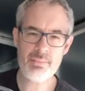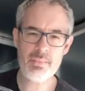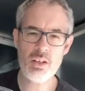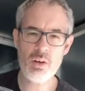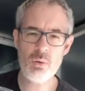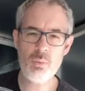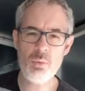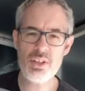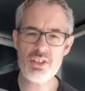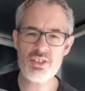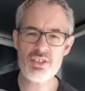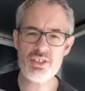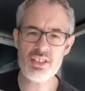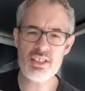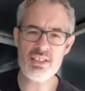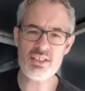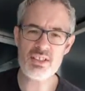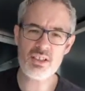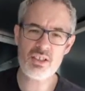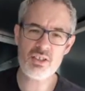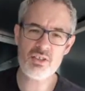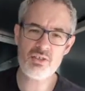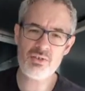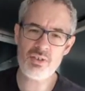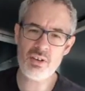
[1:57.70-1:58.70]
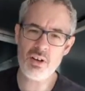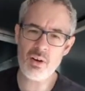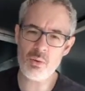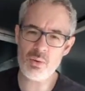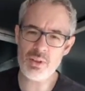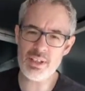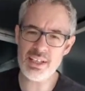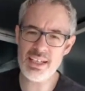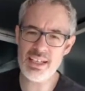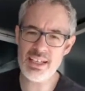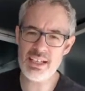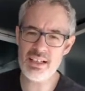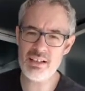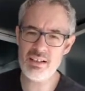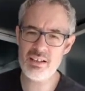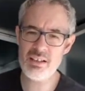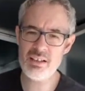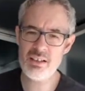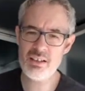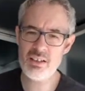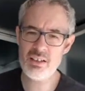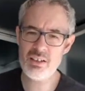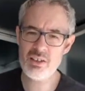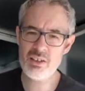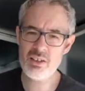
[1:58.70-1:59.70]
which is controlled here
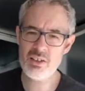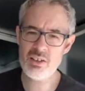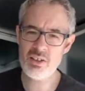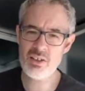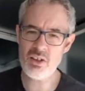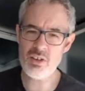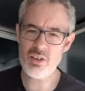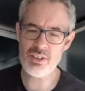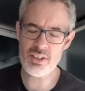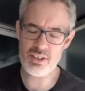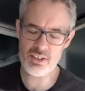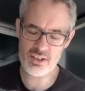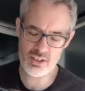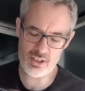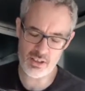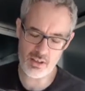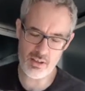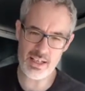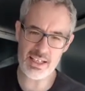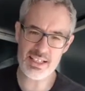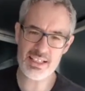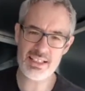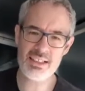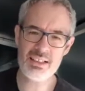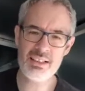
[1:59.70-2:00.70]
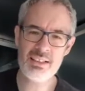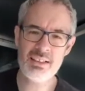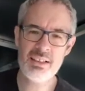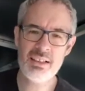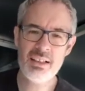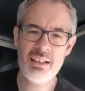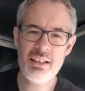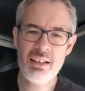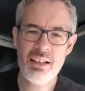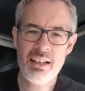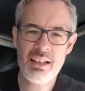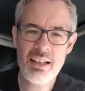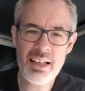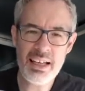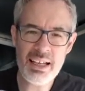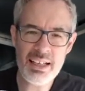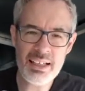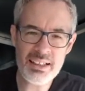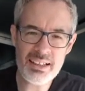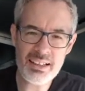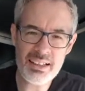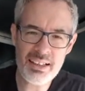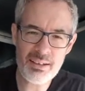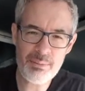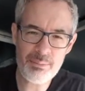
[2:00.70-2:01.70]
on this slider.
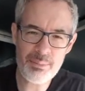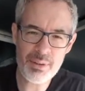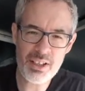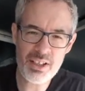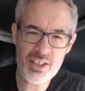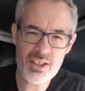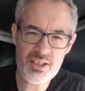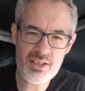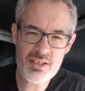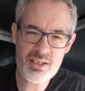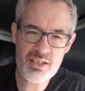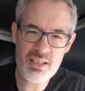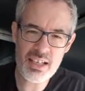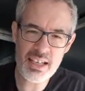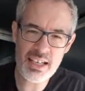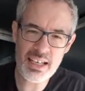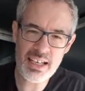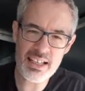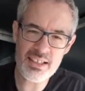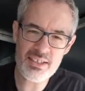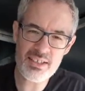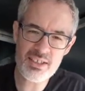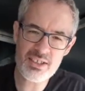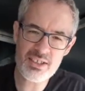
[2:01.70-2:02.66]
And because it's a